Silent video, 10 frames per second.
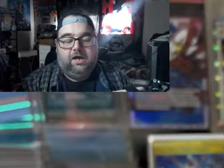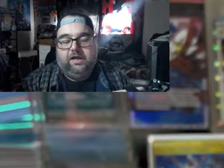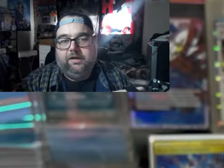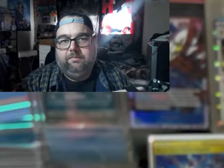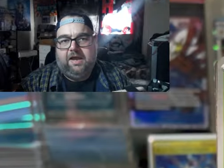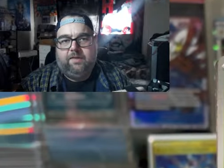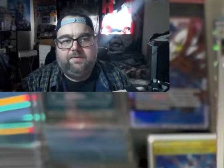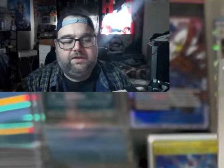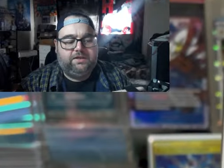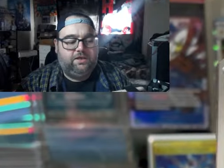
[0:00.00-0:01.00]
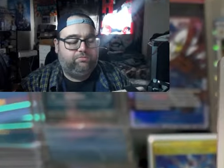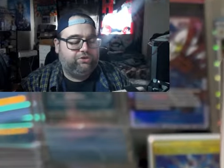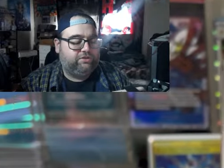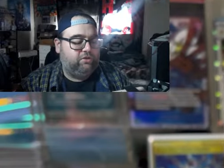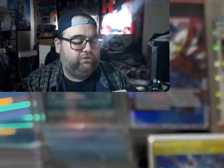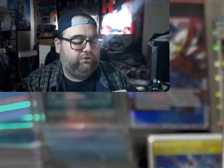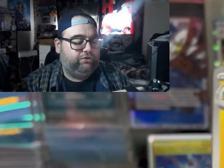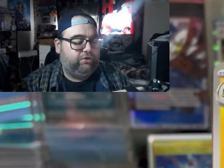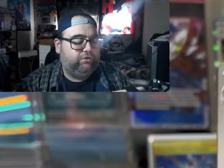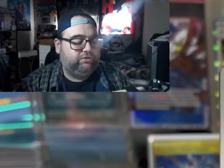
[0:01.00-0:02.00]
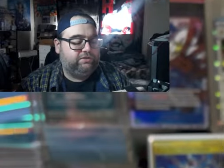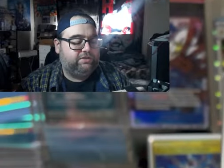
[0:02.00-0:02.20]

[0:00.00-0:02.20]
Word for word: I am happy to keep just those two turtles